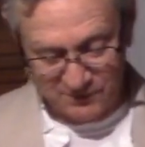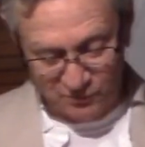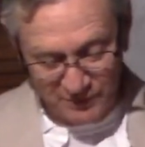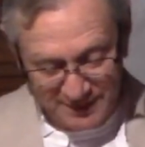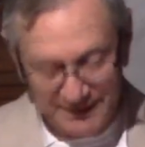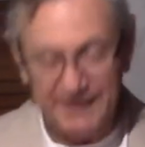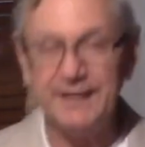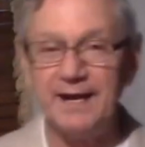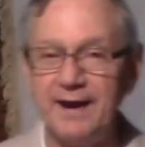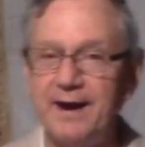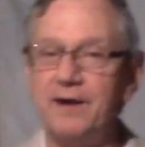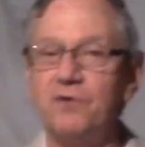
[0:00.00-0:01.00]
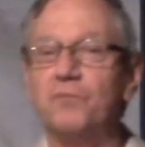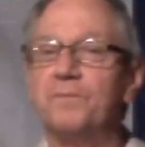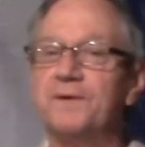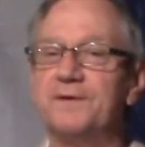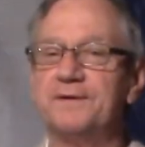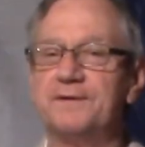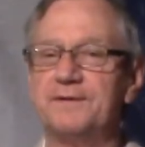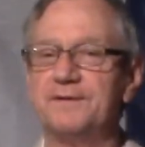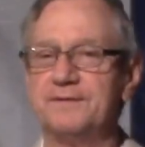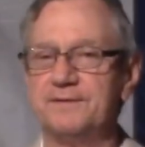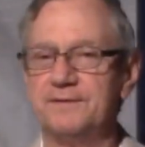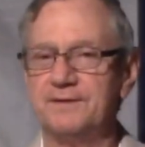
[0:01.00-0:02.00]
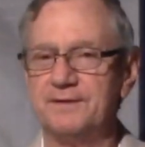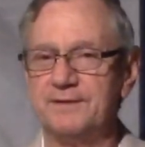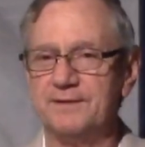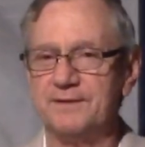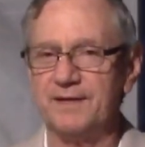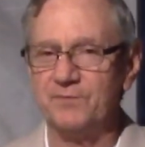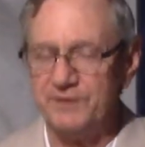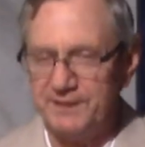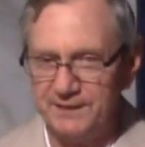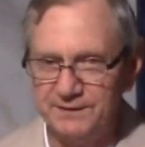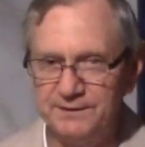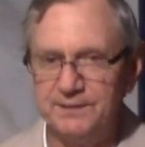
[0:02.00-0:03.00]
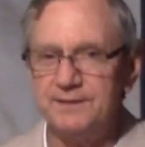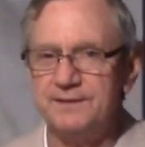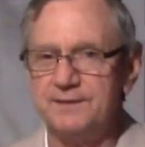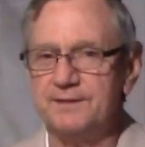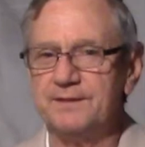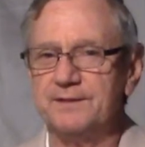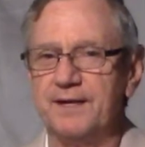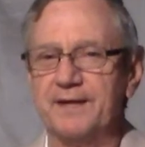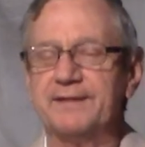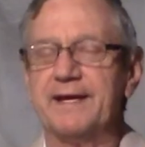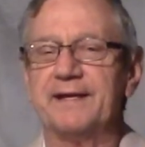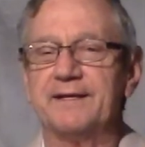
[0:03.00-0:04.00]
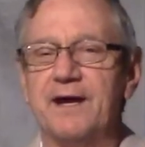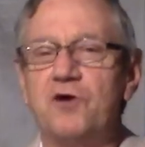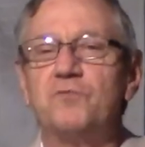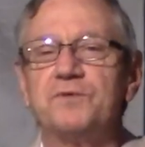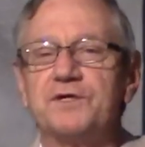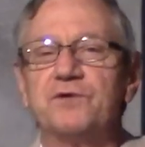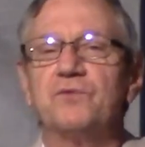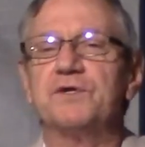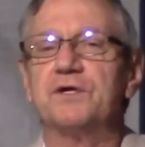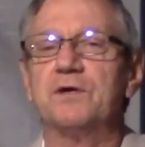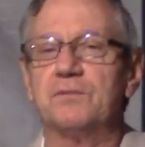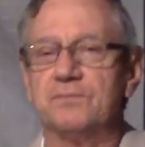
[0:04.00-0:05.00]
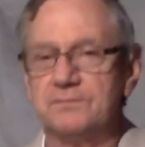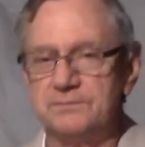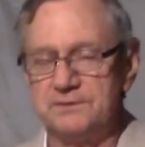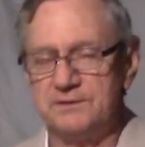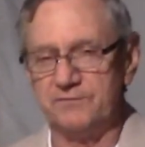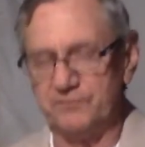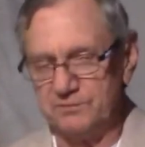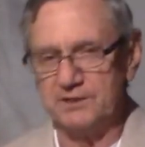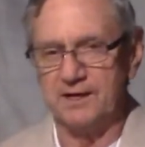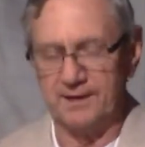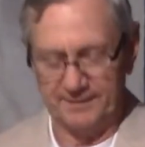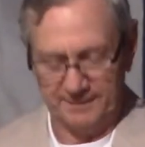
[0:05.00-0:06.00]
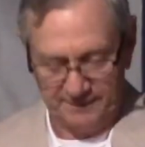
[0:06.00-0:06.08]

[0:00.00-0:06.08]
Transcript: We need help and we need and that help can only come from God.